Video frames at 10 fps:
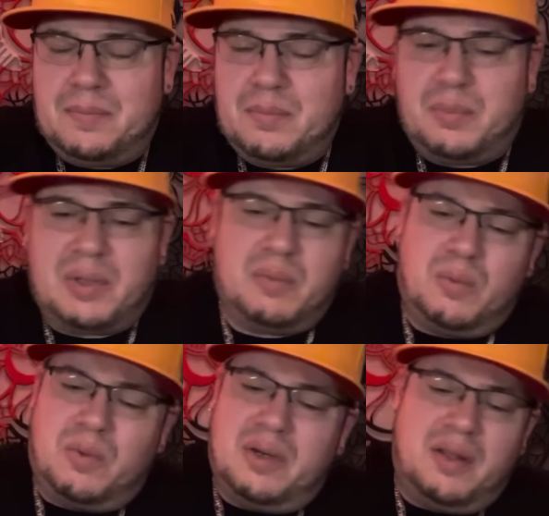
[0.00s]
But
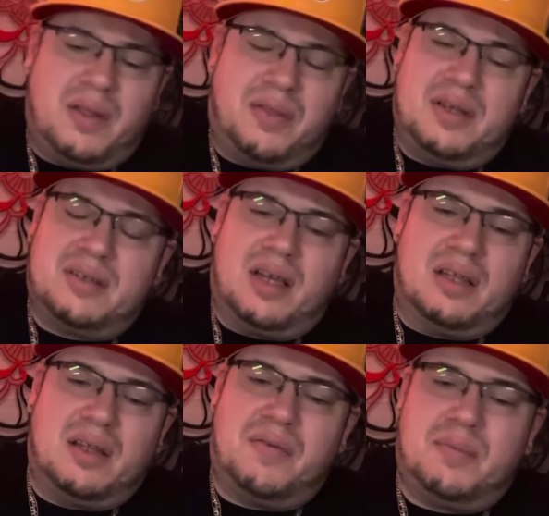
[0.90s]
one of the things that I
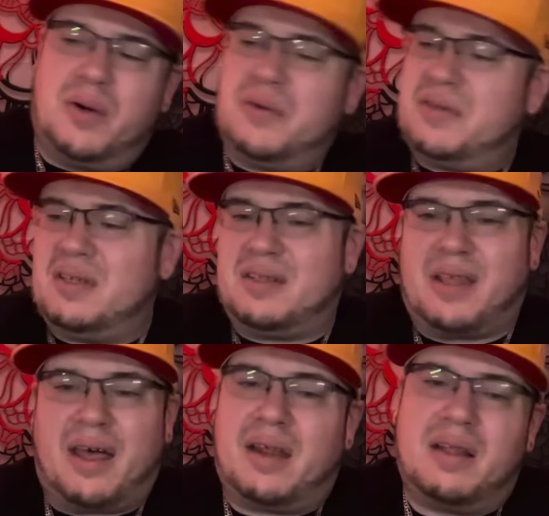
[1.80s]
love the most is
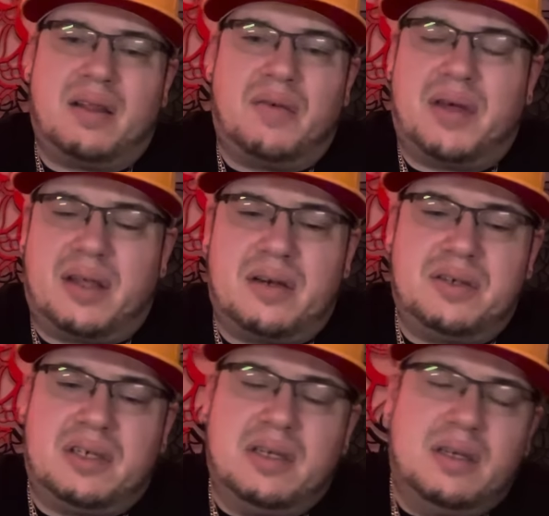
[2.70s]
that. I love that
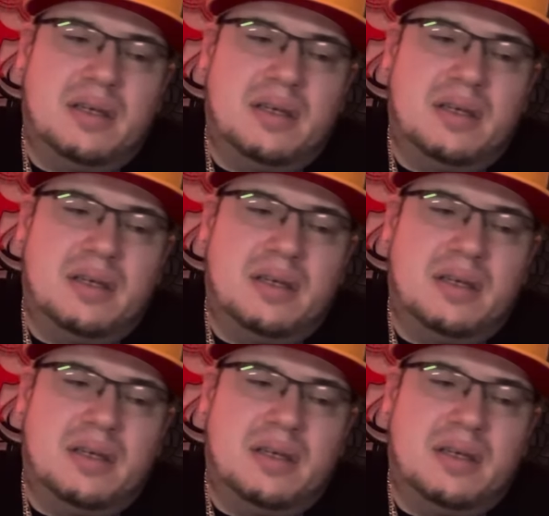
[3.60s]
energy.